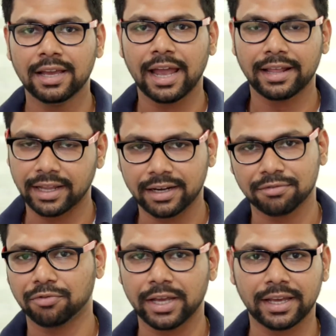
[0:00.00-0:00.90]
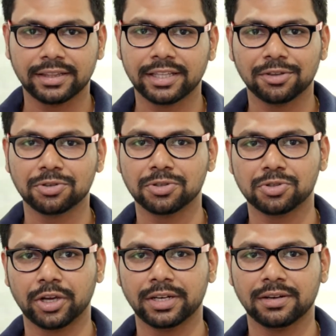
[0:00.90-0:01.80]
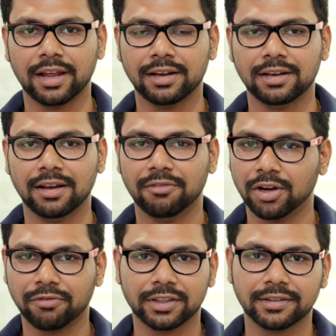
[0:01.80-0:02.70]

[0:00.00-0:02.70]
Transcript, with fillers: And that is why I think you should join and work with